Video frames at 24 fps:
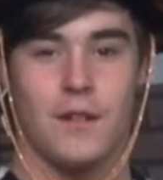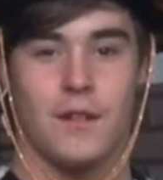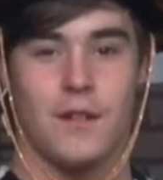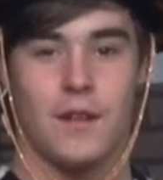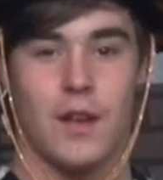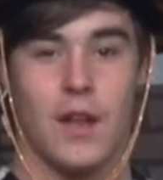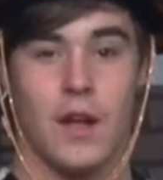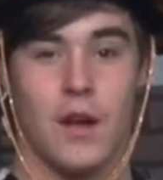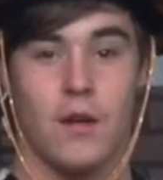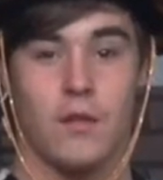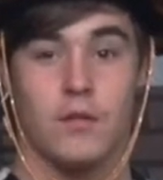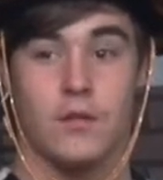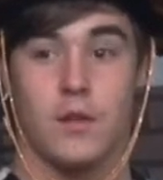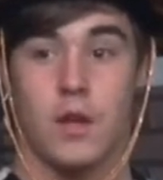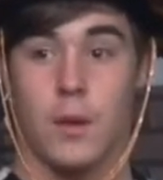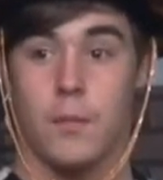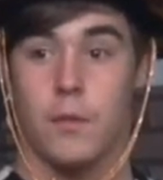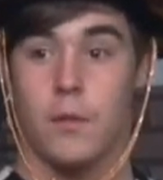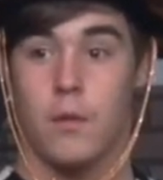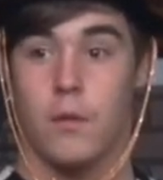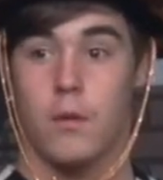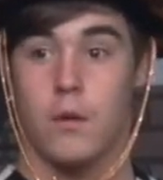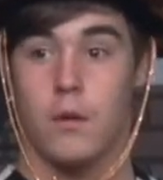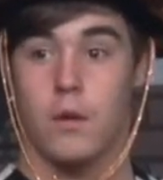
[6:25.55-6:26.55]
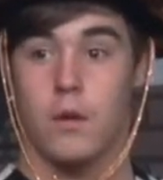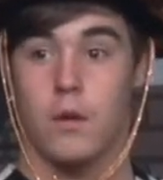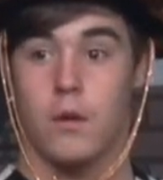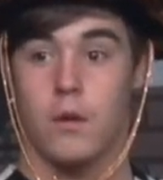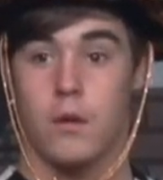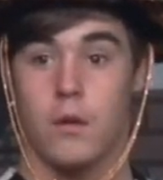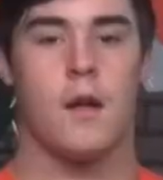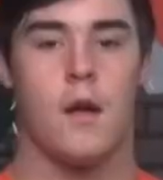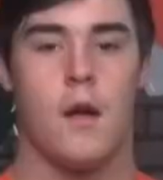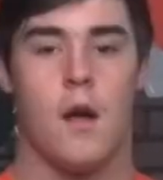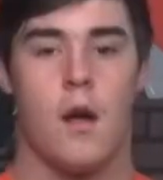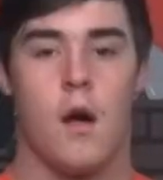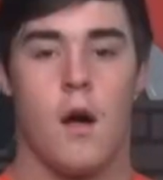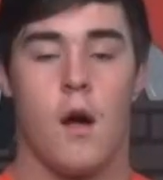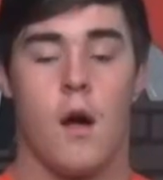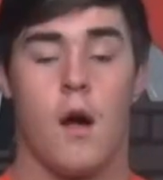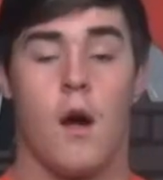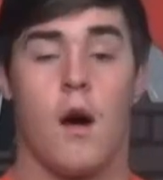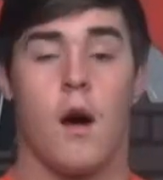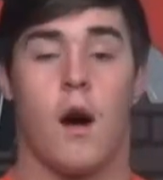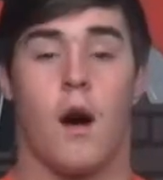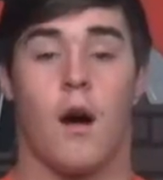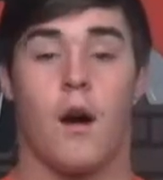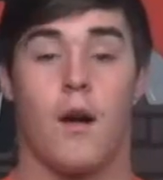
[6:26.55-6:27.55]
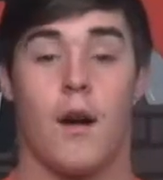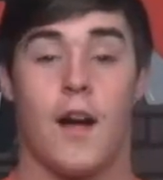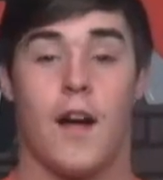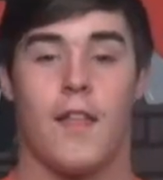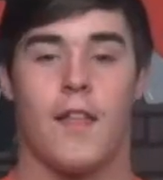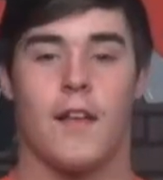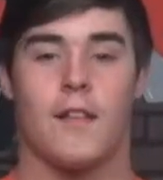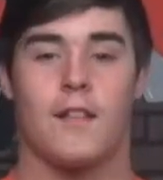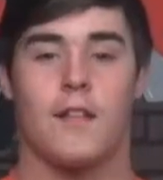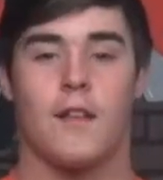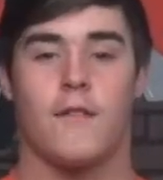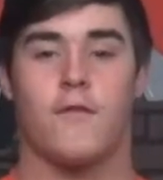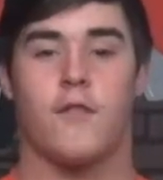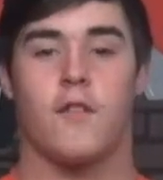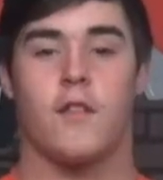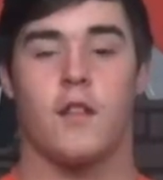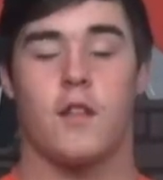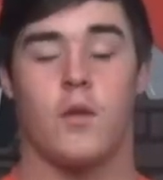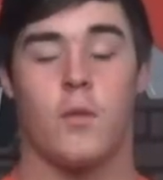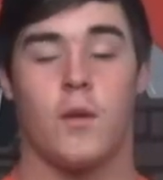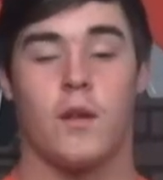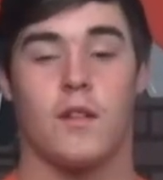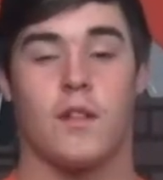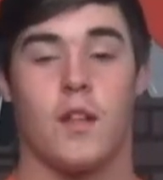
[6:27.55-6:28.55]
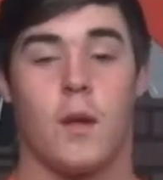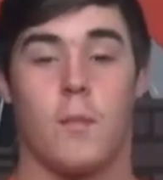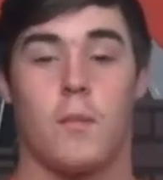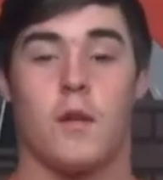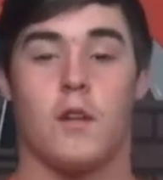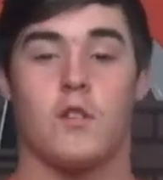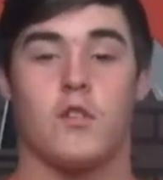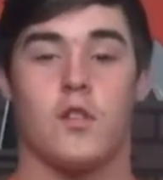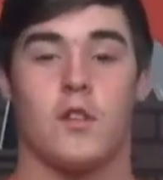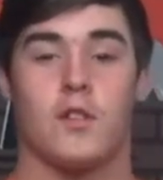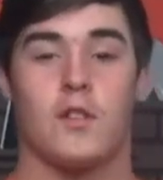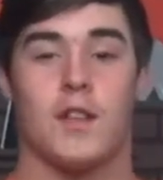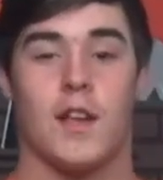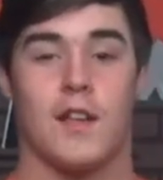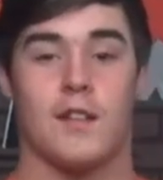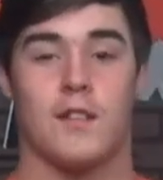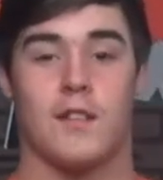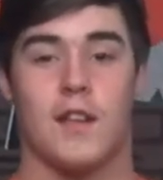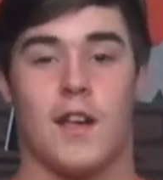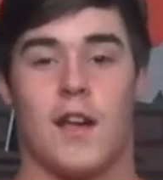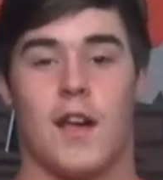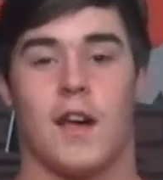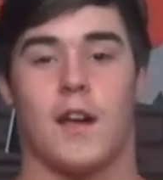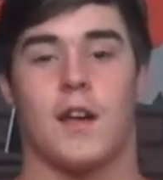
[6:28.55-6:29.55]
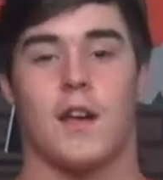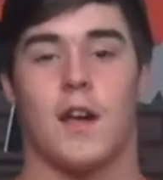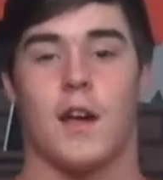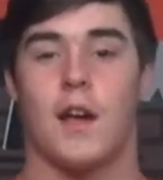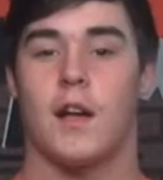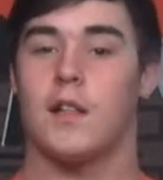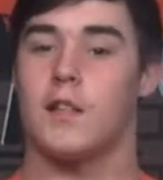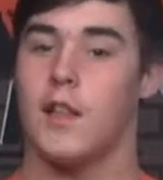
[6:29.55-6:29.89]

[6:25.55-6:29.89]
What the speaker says: No, stop recording. All right, that's it for this week's segment of Just Ask Zach.